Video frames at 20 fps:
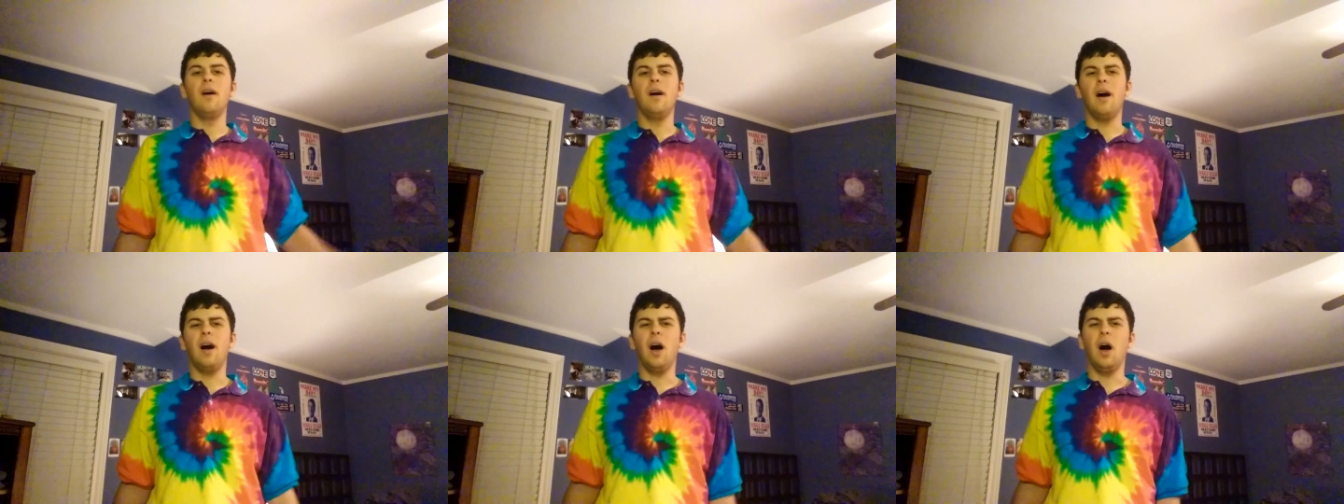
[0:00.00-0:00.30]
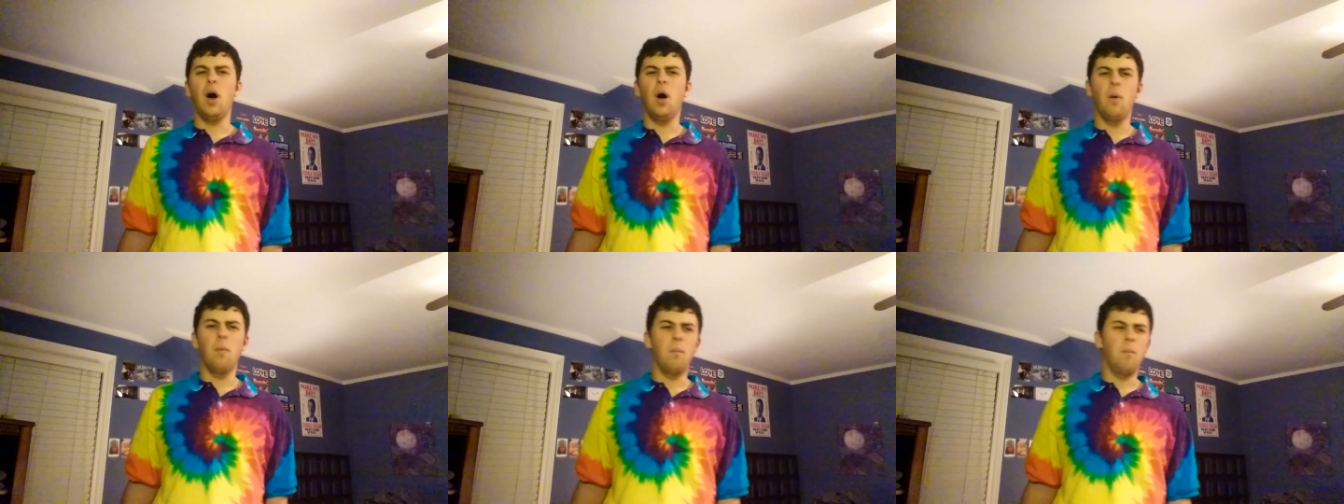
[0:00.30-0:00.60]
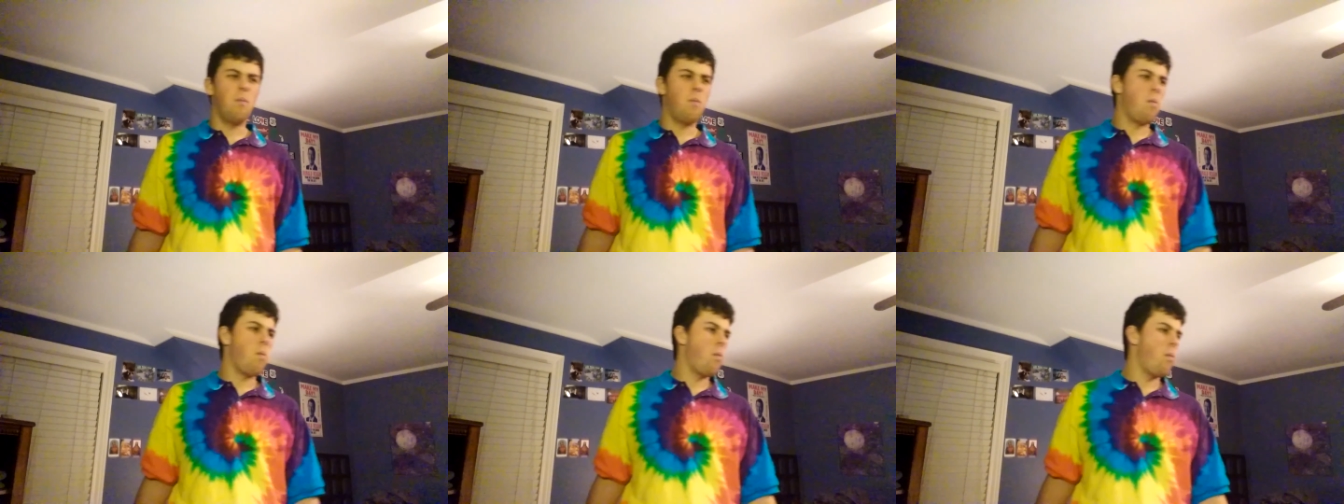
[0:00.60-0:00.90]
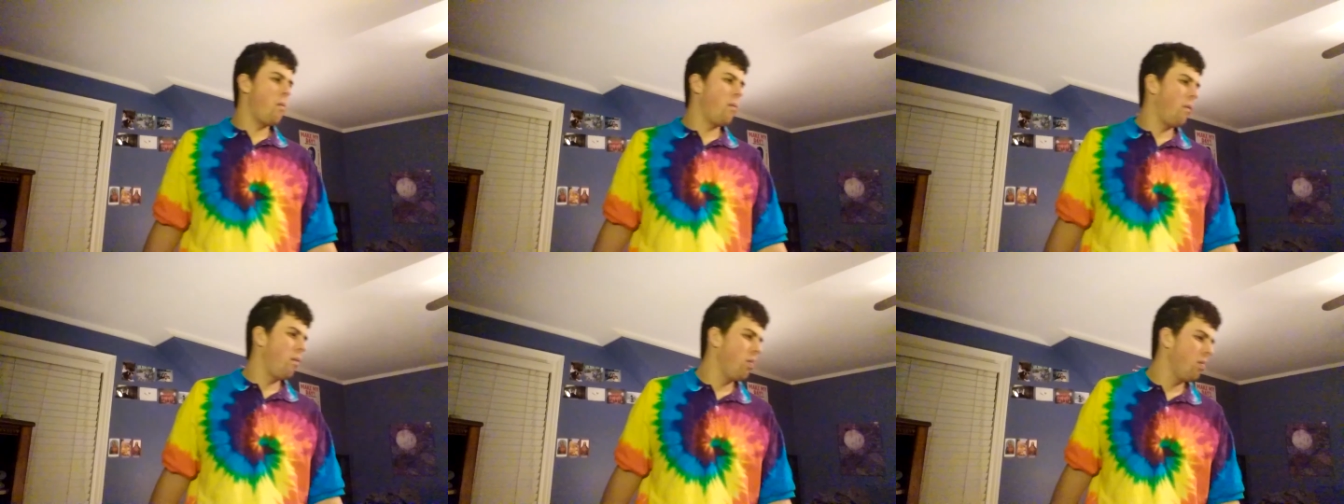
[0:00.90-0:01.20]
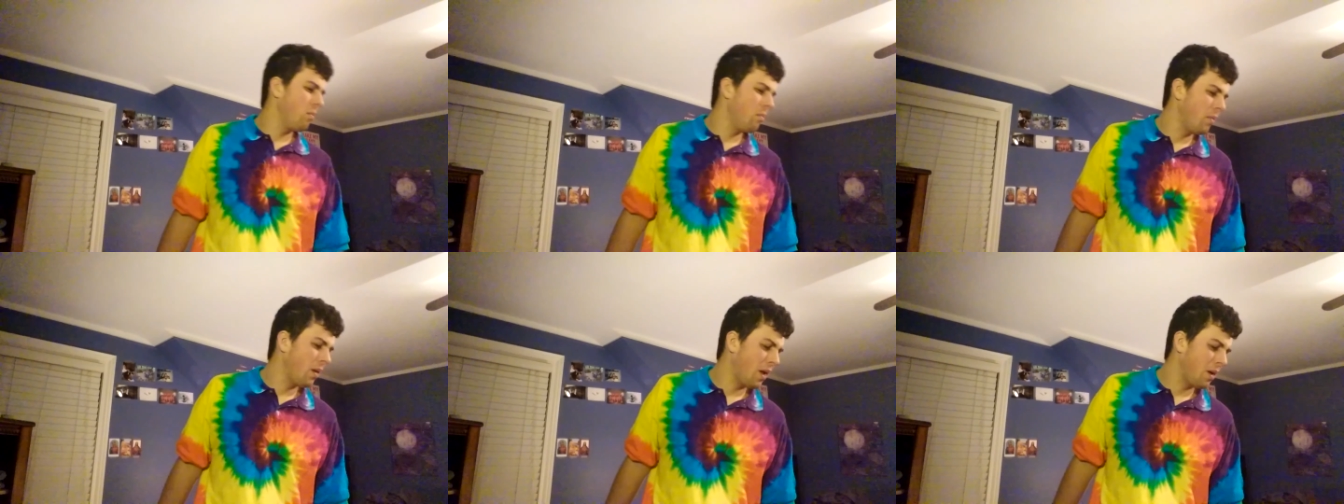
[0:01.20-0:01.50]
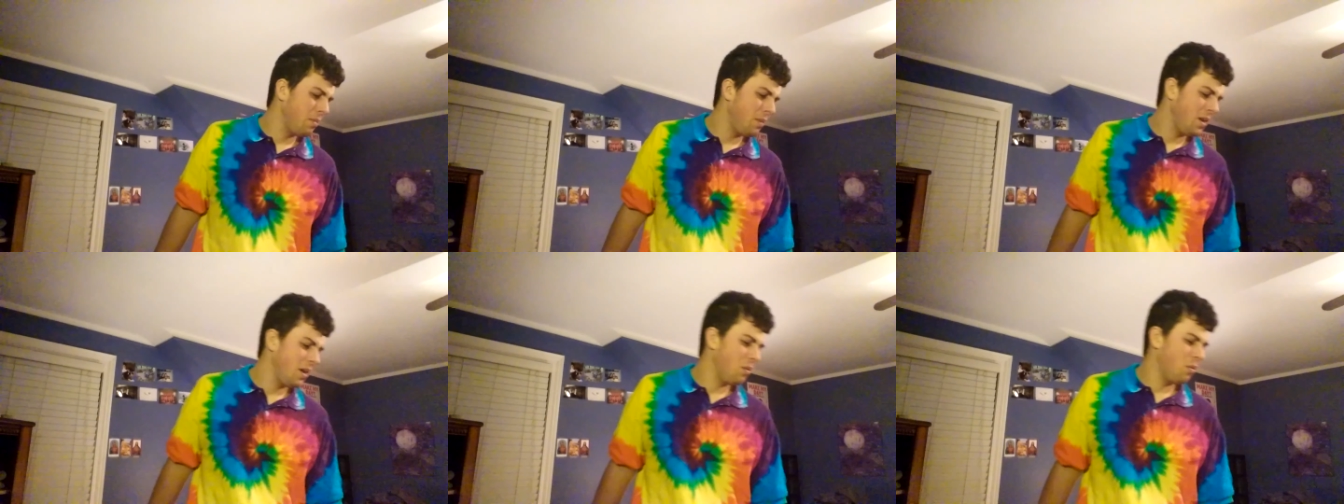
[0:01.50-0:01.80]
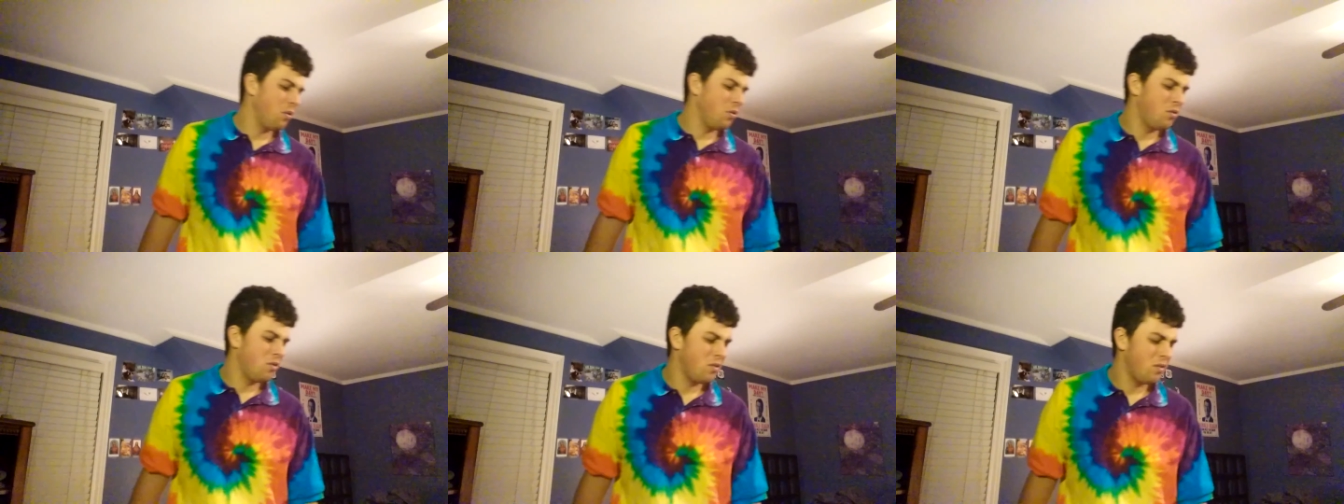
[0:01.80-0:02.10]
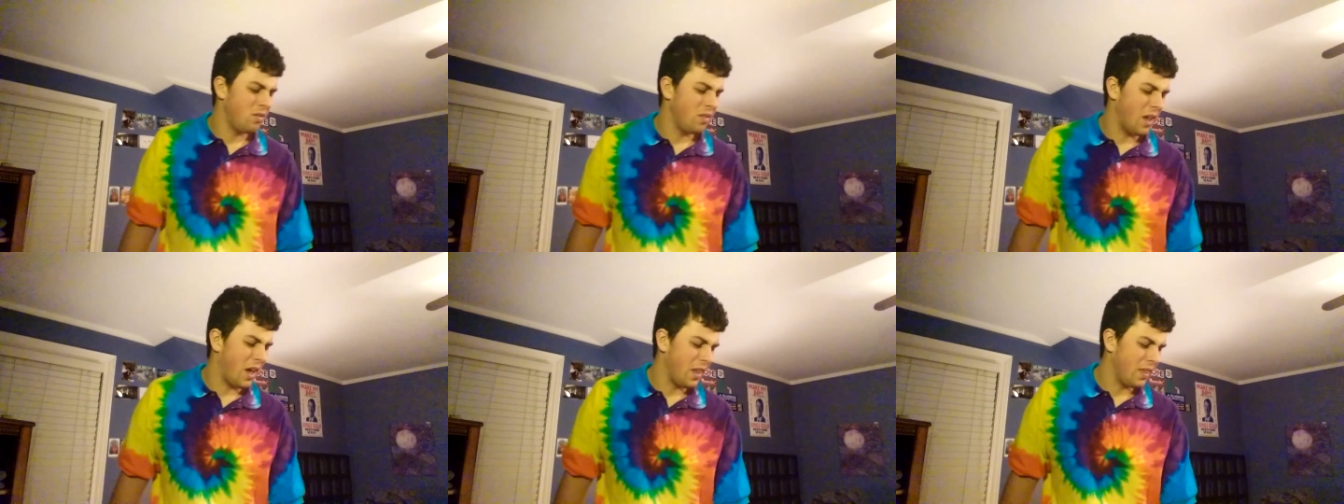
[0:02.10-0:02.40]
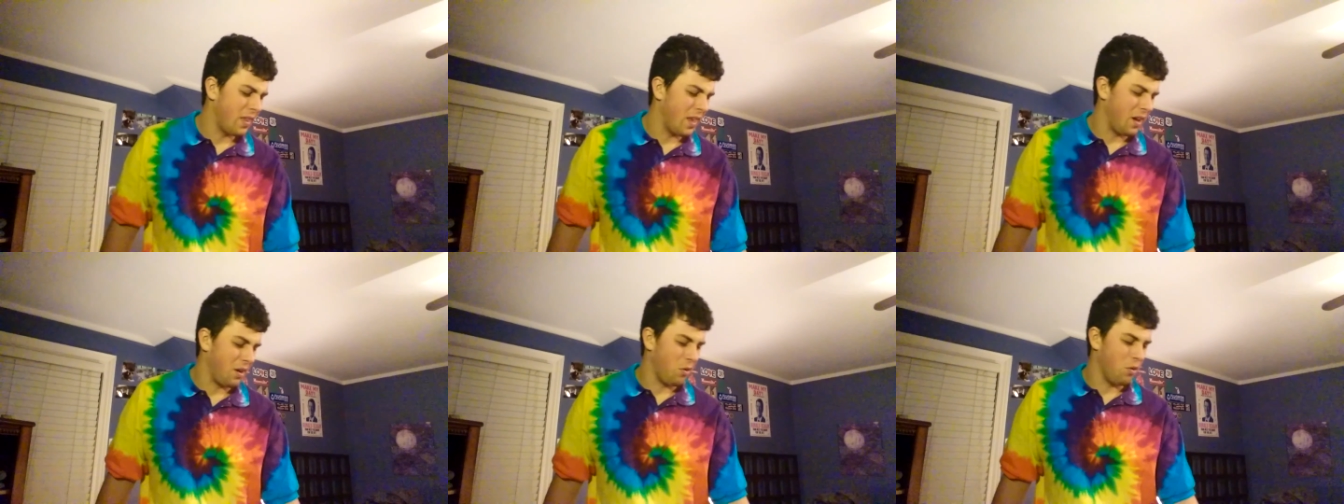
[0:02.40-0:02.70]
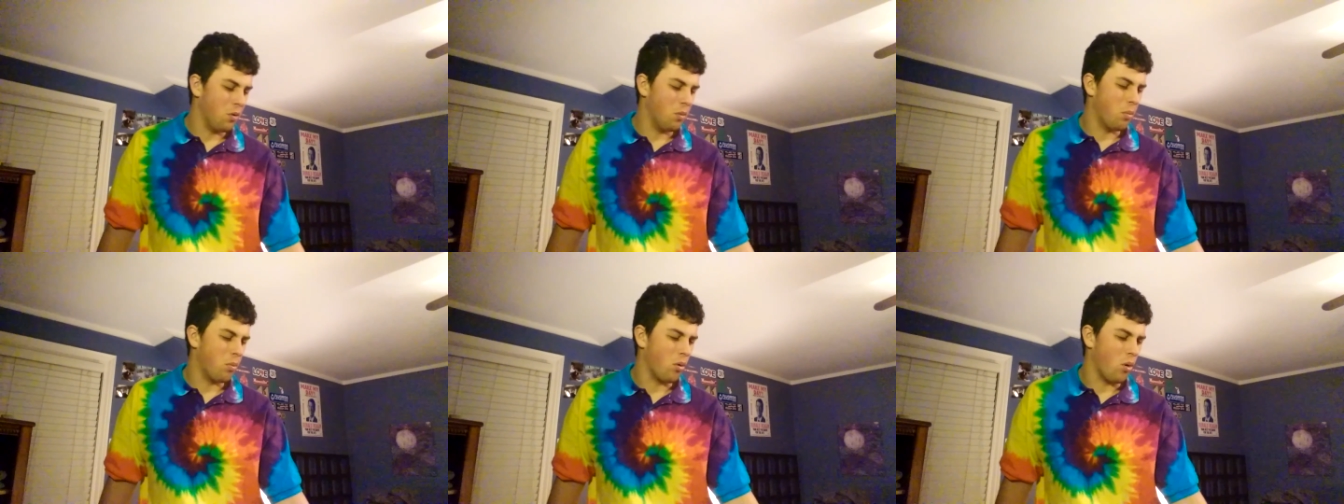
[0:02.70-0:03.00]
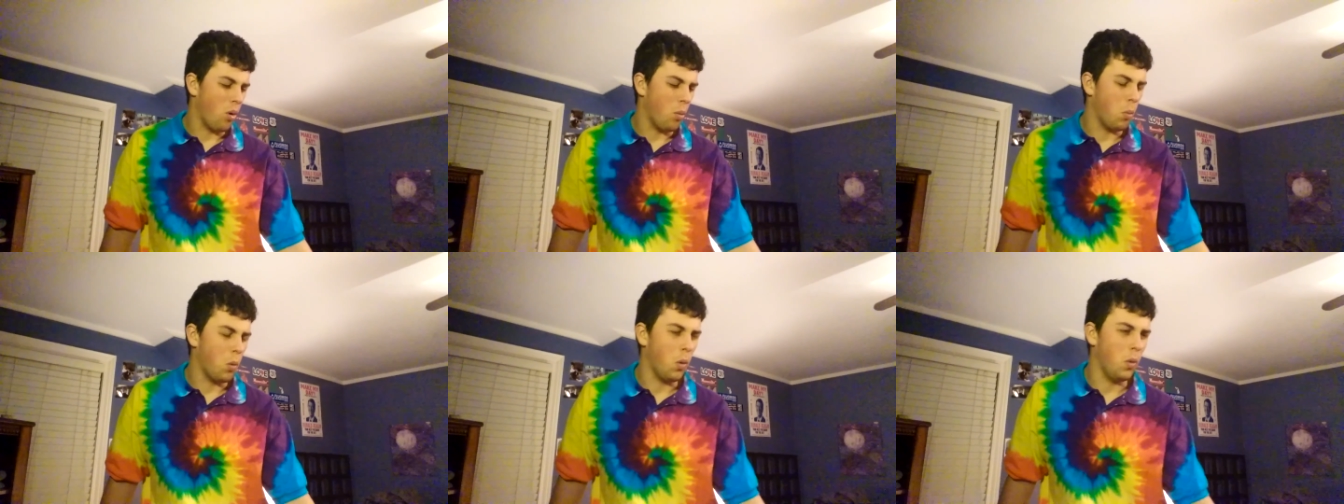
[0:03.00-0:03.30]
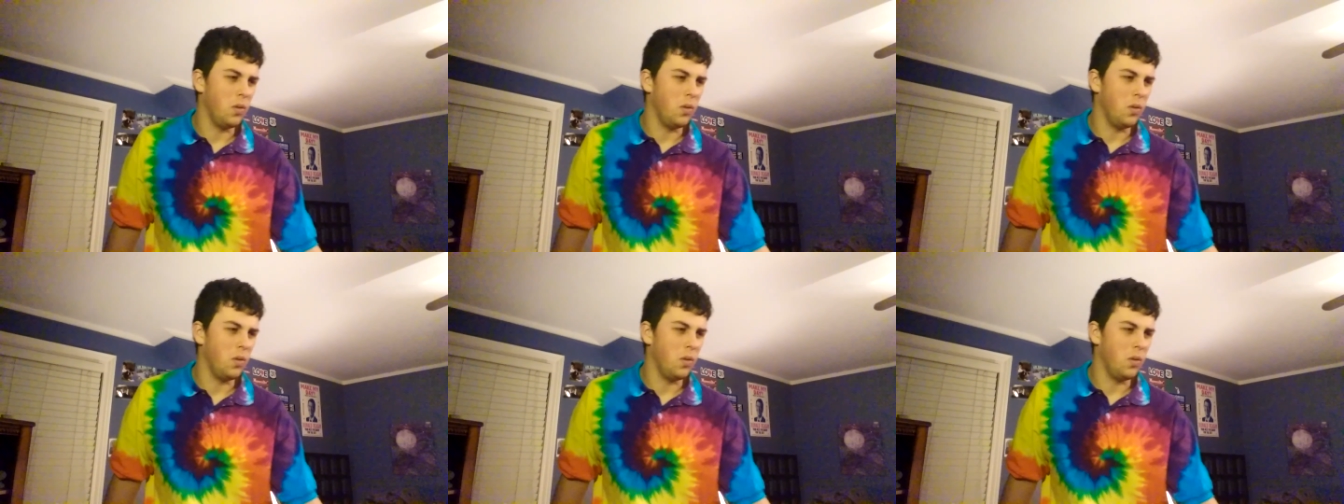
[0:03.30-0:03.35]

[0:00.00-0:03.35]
Um, but I mean, it was just not that good a promo.